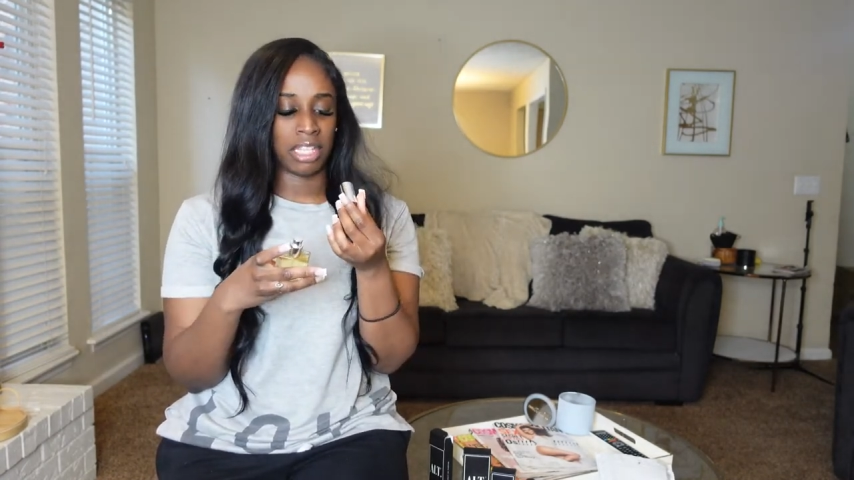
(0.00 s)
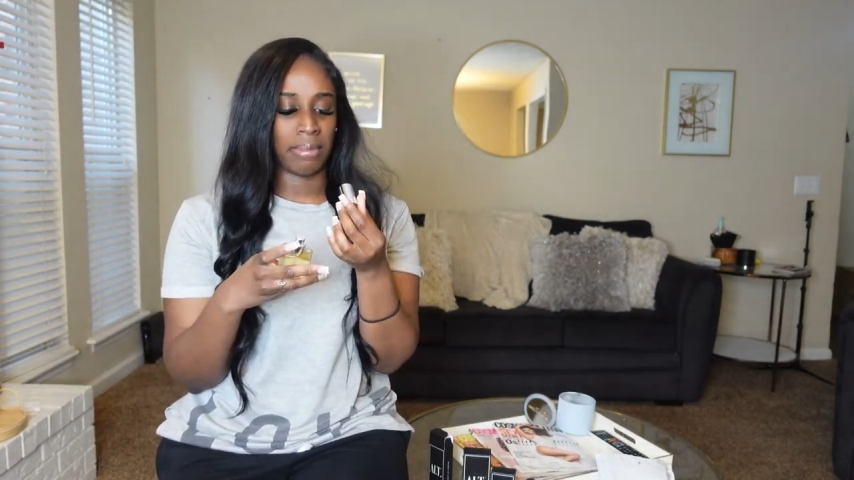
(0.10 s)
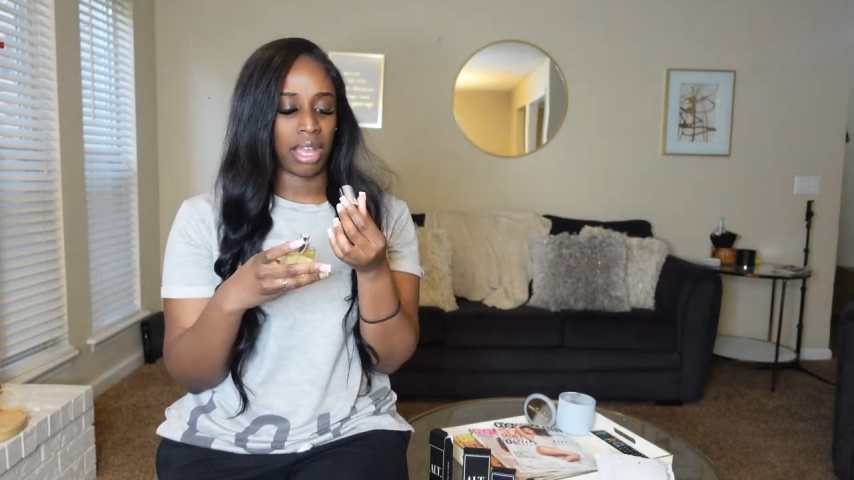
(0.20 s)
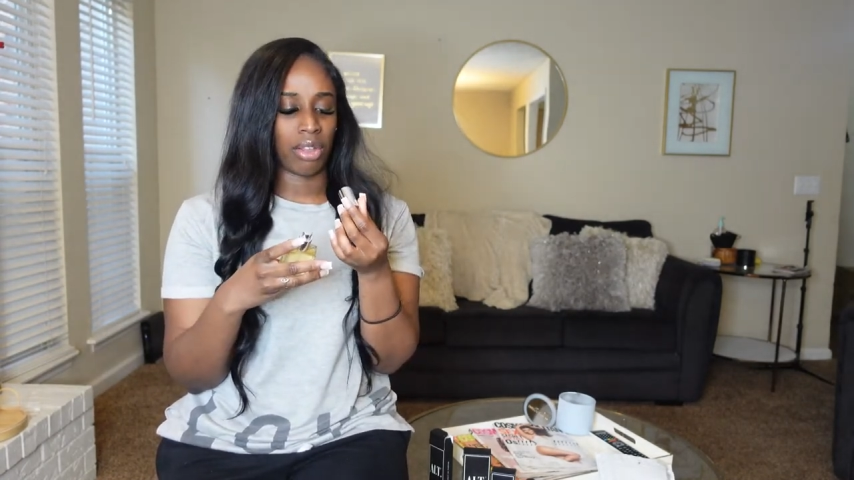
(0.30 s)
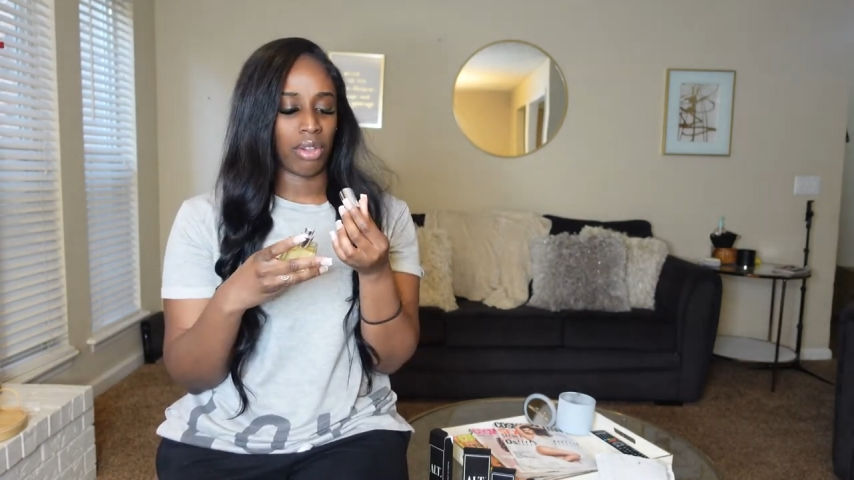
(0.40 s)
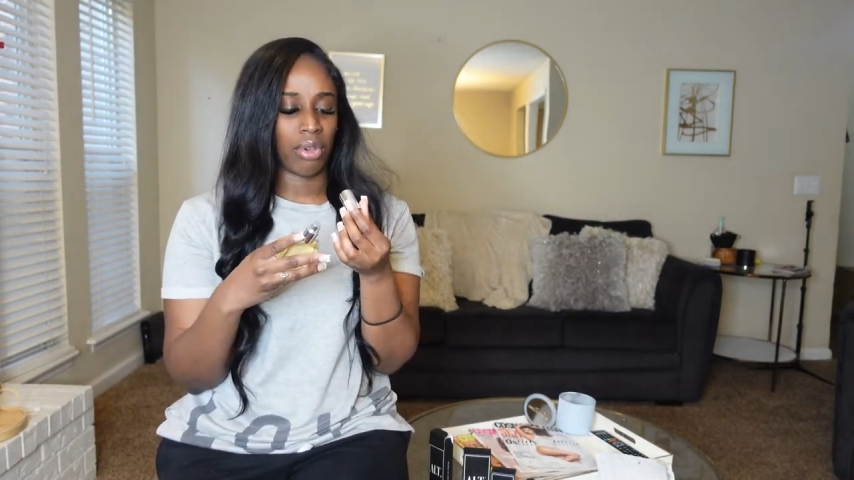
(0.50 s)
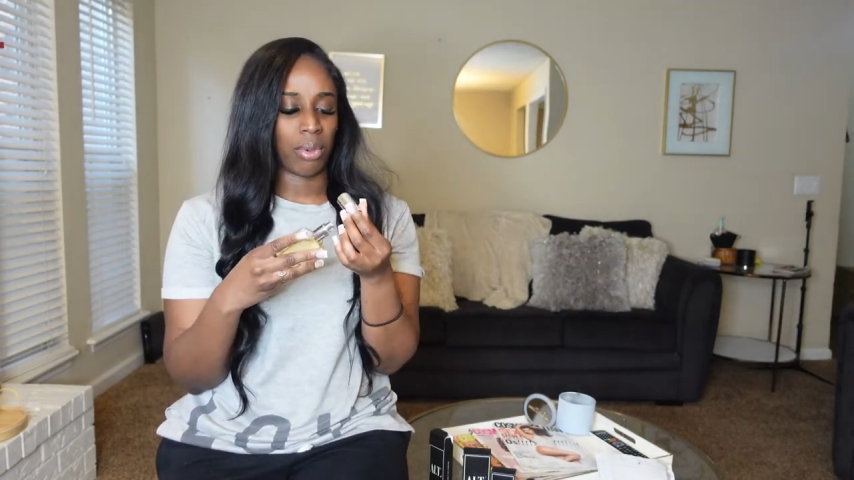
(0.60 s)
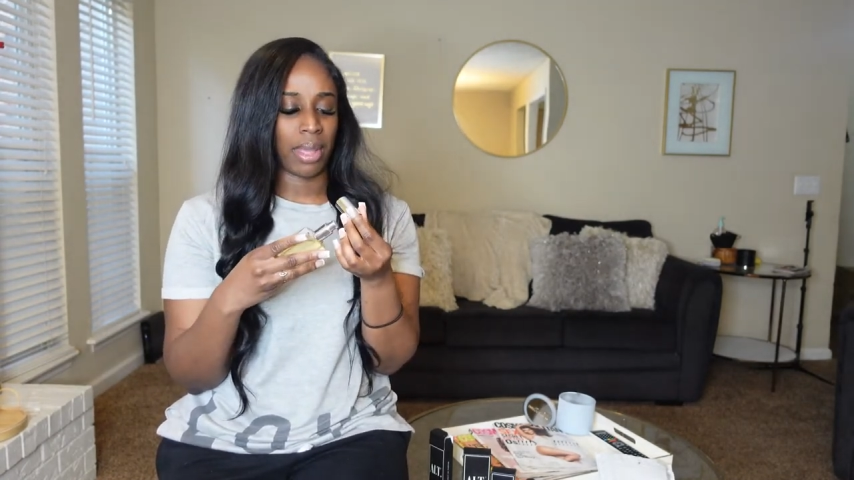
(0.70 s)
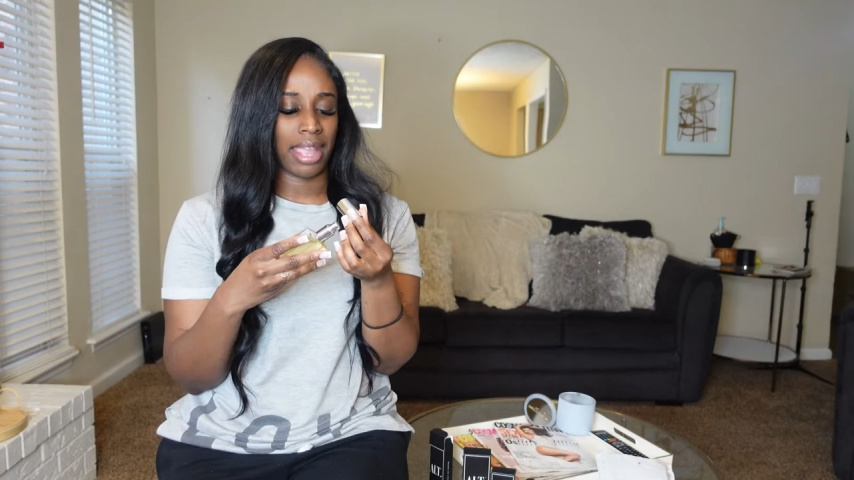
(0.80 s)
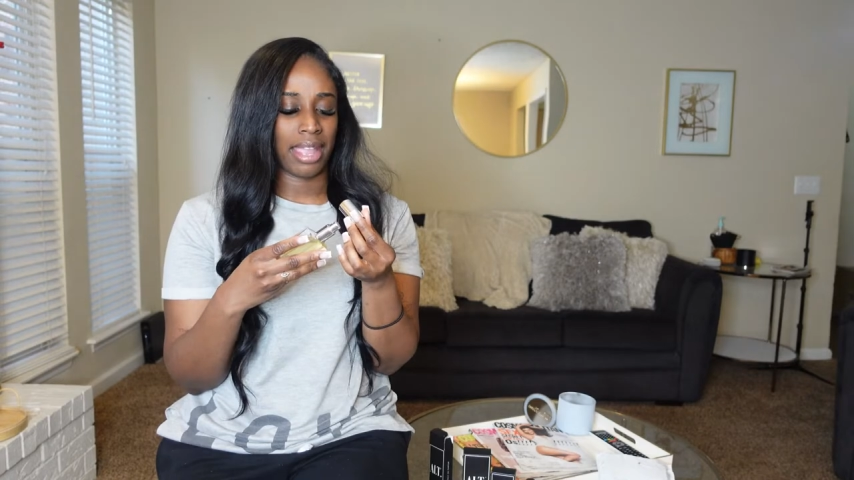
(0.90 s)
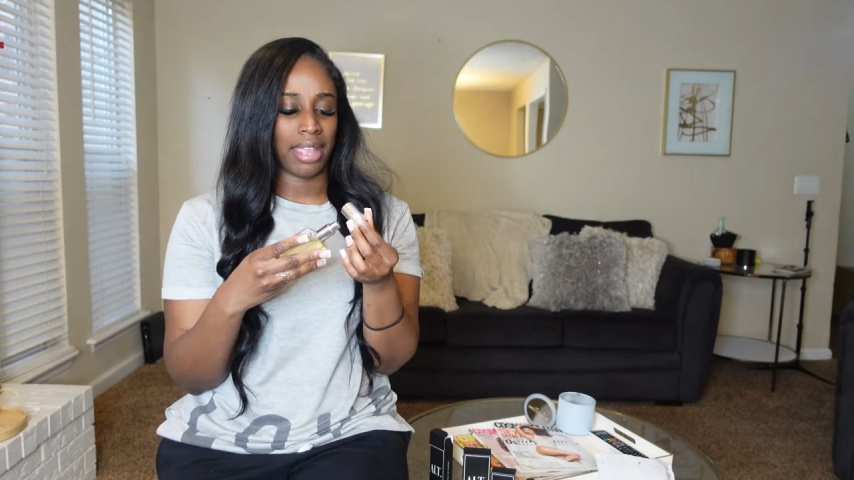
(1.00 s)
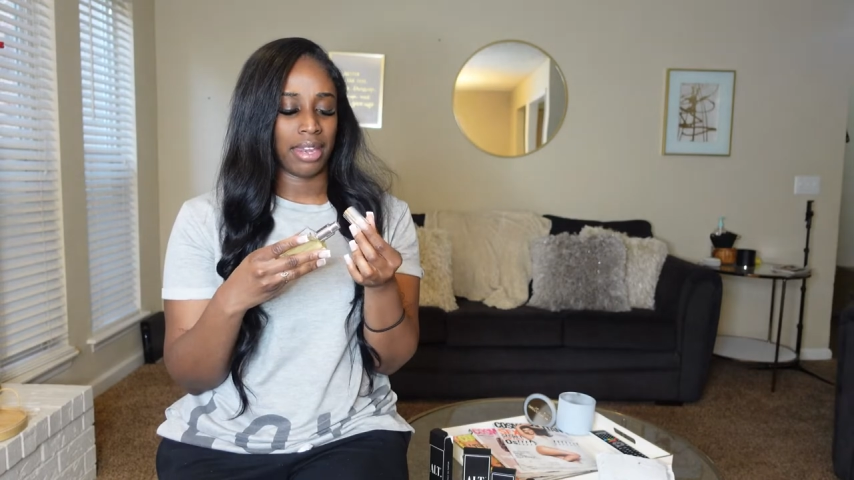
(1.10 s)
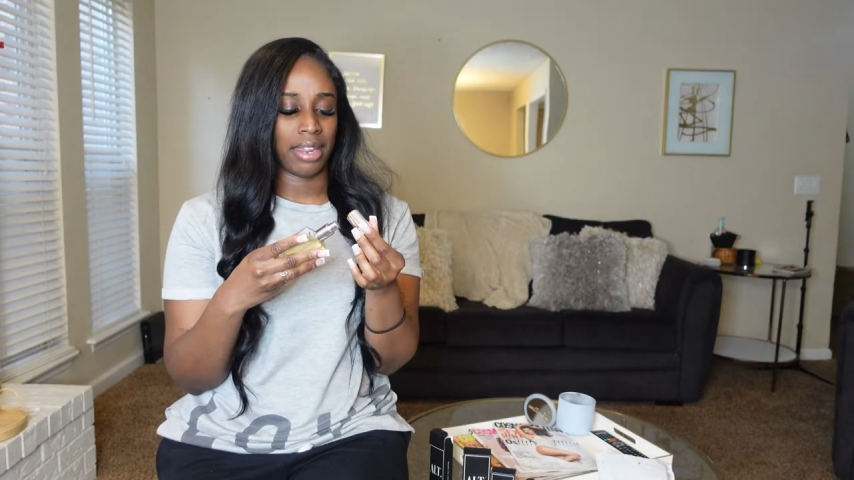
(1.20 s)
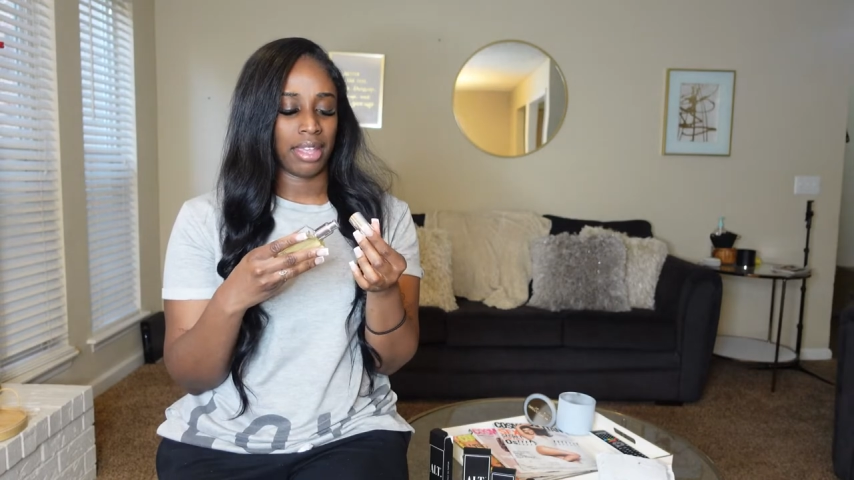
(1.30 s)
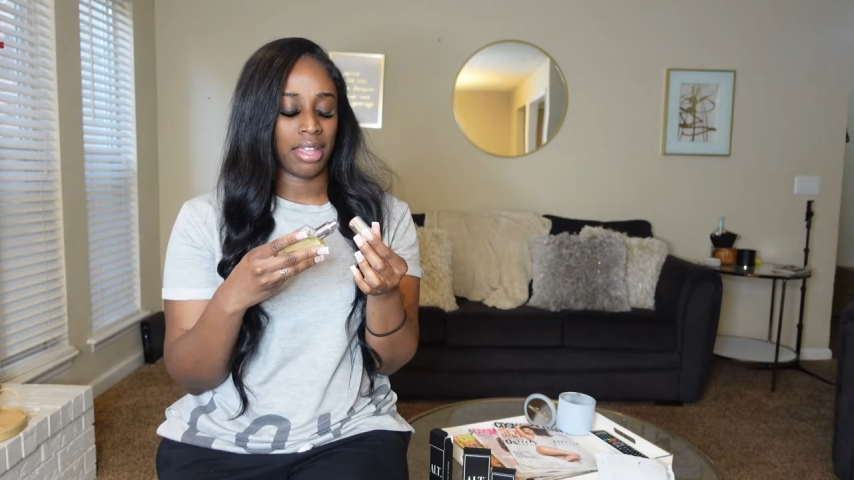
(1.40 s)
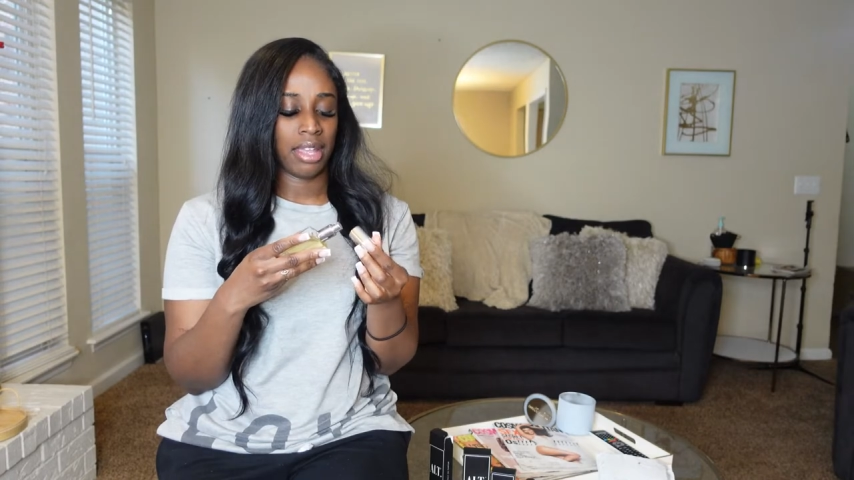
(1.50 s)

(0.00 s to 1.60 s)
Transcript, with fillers: tobacco and